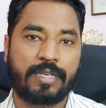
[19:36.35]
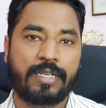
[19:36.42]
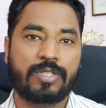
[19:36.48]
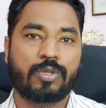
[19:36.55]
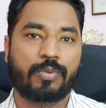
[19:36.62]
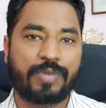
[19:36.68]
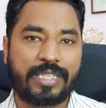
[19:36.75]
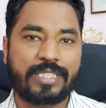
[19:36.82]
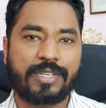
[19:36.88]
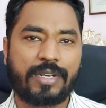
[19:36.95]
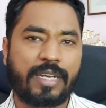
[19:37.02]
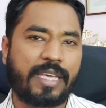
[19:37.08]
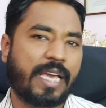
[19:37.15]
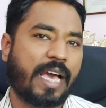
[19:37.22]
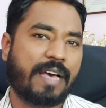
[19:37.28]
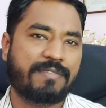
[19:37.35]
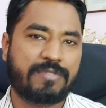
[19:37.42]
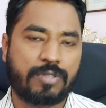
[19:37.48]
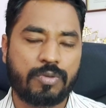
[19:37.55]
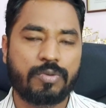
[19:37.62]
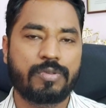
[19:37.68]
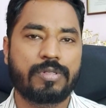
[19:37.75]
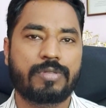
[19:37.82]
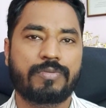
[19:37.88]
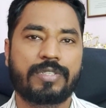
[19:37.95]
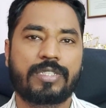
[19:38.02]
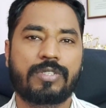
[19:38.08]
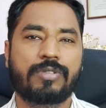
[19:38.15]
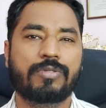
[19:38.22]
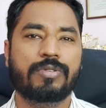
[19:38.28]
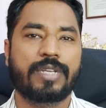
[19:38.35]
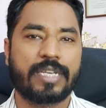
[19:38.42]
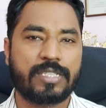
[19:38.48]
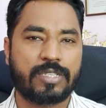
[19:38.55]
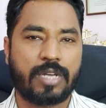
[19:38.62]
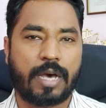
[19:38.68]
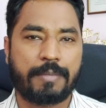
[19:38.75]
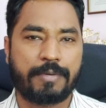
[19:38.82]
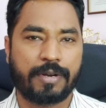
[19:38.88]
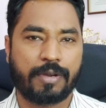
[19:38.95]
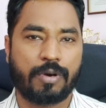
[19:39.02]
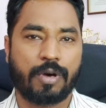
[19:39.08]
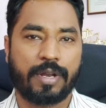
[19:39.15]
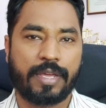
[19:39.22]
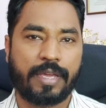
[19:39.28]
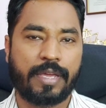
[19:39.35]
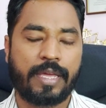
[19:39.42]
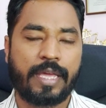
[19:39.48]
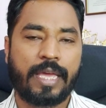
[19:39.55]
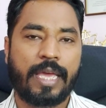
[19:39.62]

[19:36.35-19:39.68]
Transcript: So we generally have tools which do desktop recording